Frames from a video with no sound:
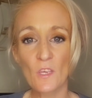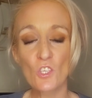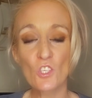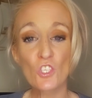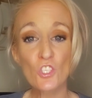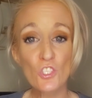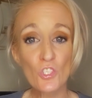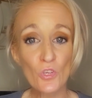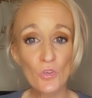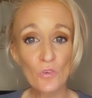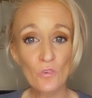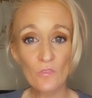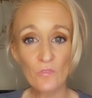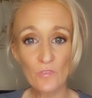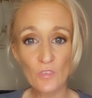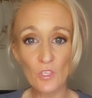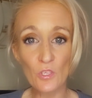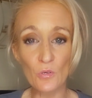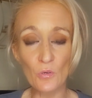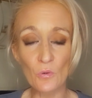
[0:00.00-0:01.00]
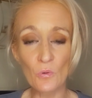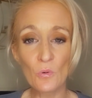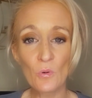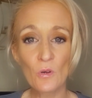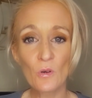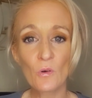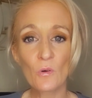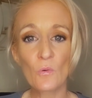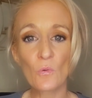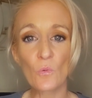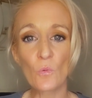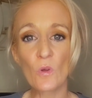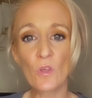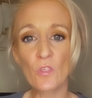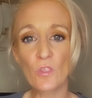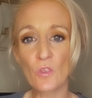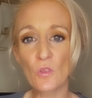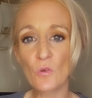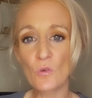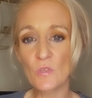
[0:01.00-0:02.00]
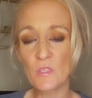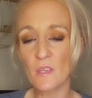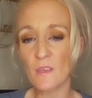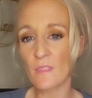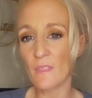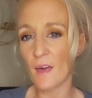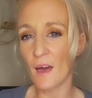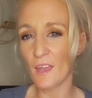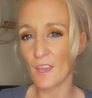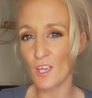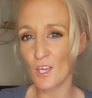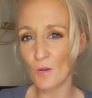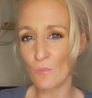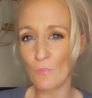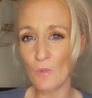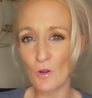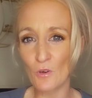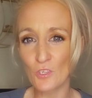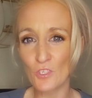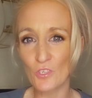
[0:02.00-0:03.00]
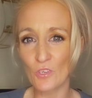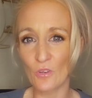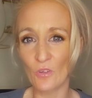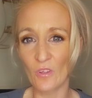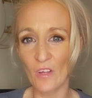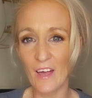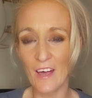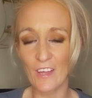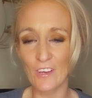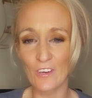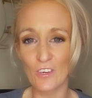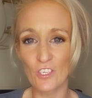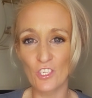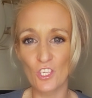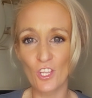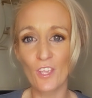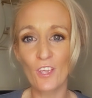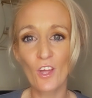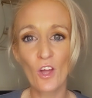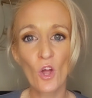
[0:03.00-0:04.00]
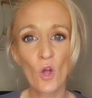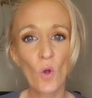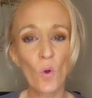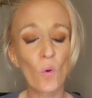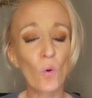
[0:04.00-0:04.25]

serve you with using that emotional energy,